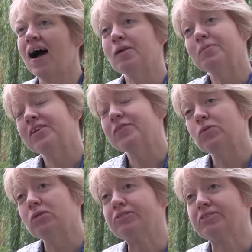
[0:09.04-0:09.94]
I'd been in the
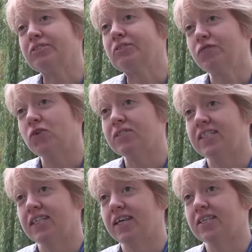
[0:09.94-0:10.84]
water industry
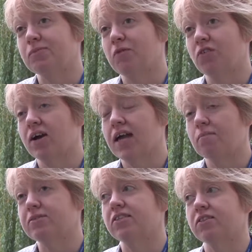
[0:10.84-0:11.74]
14 years before I
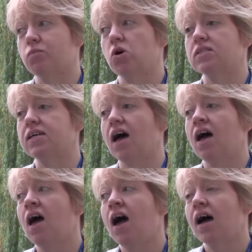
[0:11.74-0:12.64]
came to Southern Water,
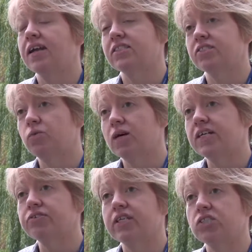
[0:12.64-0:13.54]
and I'd done a
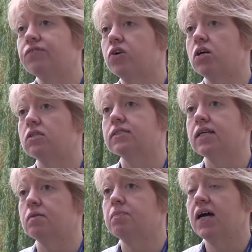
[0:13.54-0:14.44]
wide range of roles
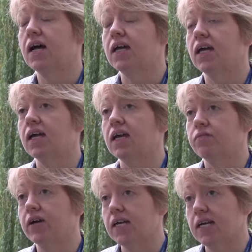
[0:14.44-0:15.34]
in planning,
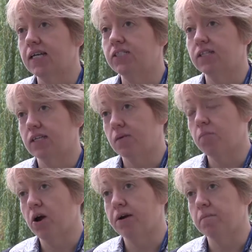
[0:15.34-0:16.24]
in regulation, and in
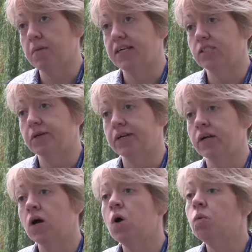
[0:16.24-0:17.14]
programme management.
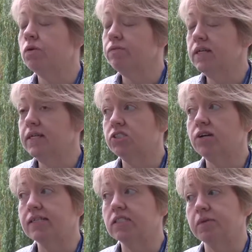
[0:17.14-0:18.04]
What really
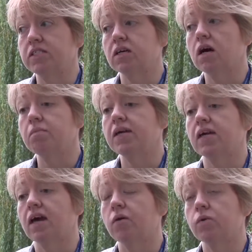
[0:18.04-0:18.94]
attracted me to come
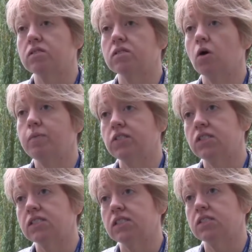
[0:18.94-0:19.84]
here was the
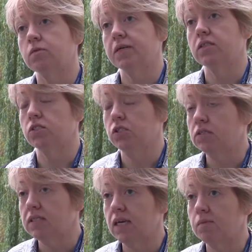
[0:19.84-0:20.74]
opportunity to build a
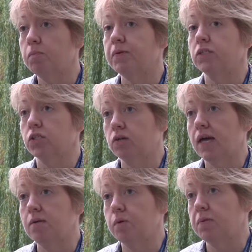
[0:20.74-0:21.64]
new team and build new
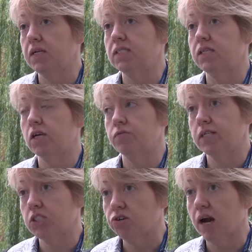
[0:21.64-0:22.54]
capability and
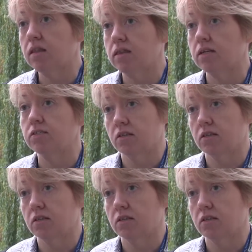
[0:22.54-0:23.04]
really strengthen